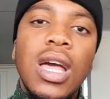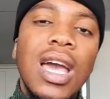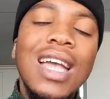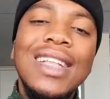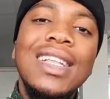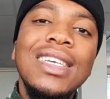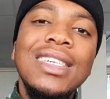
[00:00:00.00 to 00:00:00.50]

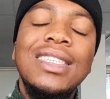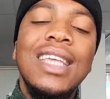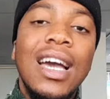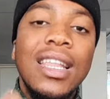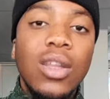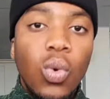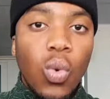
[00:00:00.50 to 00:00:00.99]
at least they
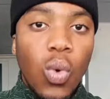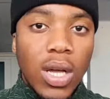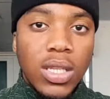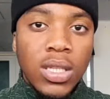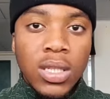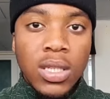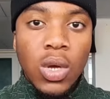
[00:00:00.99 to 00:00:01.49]
are the
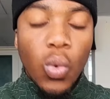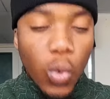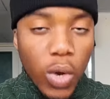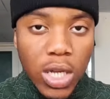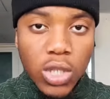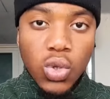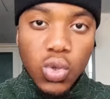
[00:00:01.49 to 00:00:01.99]
ones
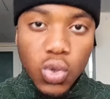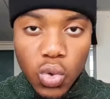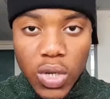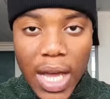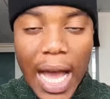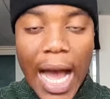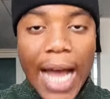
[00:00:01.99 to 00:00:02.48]
willing to do
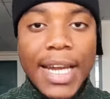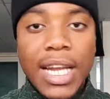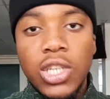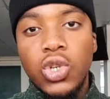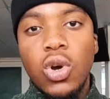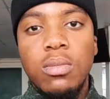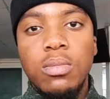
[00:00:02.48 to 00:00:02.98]
the harder
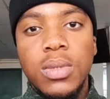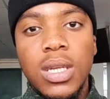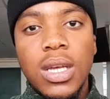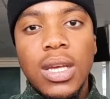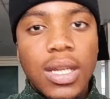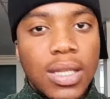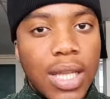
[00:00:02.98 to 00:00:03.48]
jobs
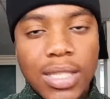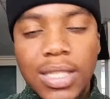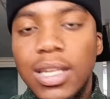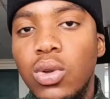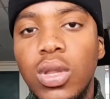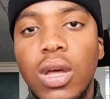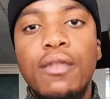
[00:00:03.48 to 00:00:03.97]
than
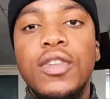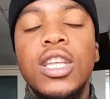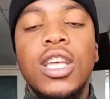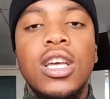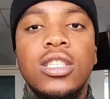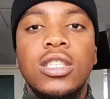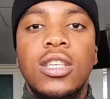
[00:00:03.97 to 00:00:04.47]
South
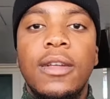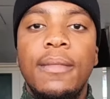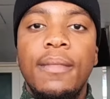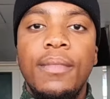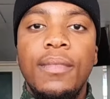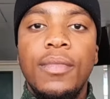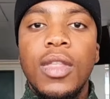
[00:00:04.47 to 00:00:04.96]
Africans.
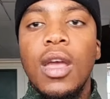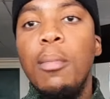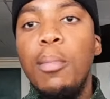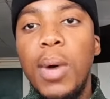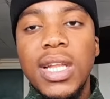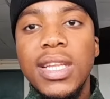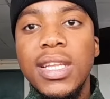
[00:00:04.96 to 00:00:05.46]

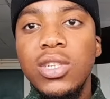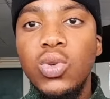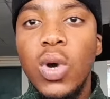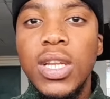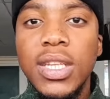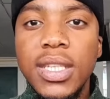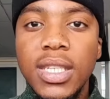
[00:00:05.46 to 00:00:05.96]
But it is
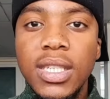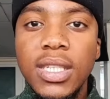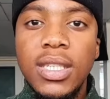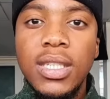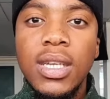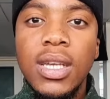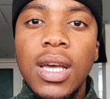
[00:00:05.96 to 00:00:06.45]
what it
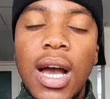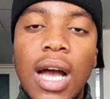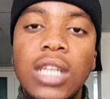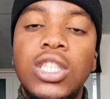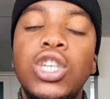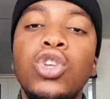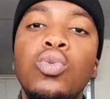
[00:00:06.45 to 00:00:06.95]
is.
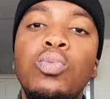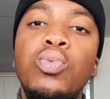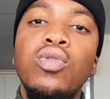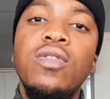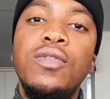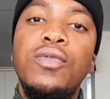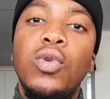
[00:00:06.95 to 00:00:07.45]
Until you
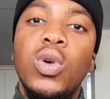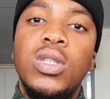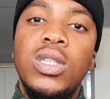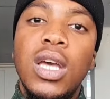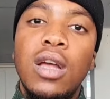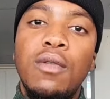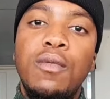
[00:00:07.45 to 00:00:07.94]
prove it for
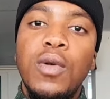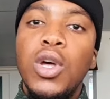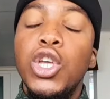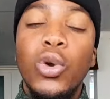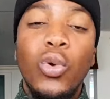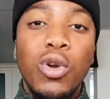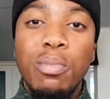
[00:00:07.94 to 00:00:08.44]
yourself,
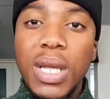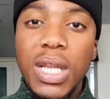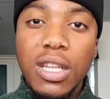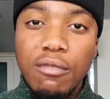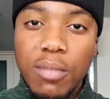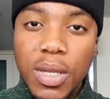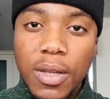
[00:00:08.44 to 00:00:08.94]
you won't
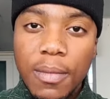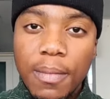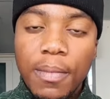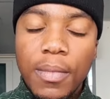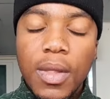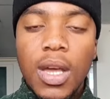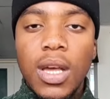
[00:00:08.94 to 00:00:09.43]
believe me.
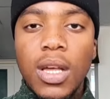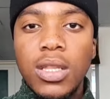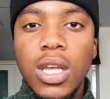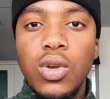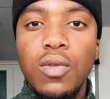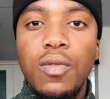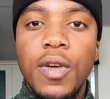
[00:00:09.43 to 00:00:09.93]

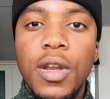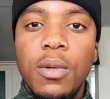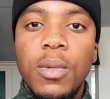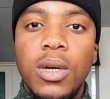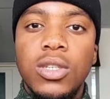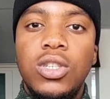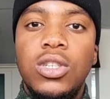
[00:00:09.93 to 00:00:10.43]
Thank you very
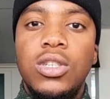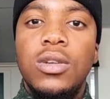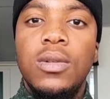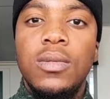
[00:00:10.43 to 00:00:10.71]
much.